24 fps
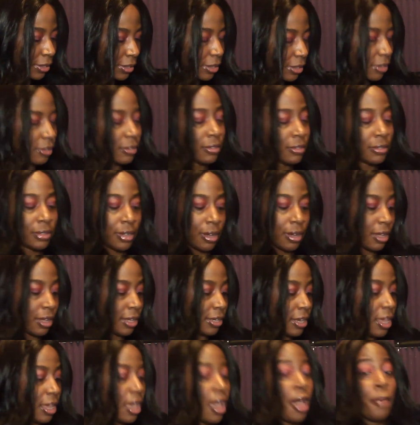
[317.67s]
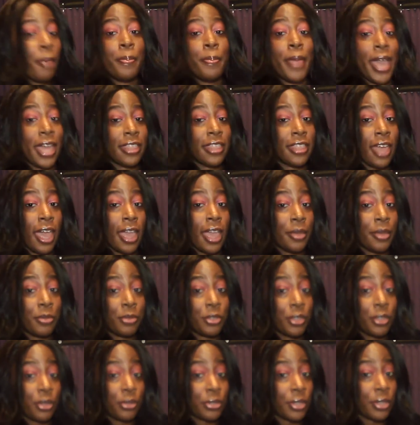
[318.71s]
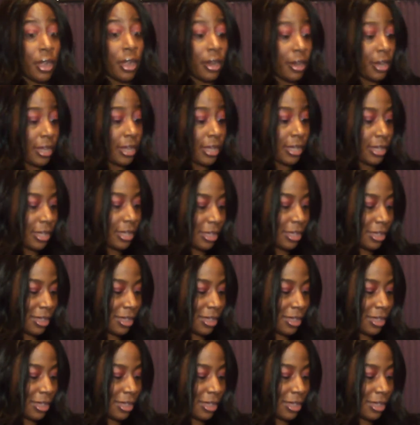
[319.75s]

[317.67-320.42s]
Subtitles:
Oh God, Beth, I am so sorry.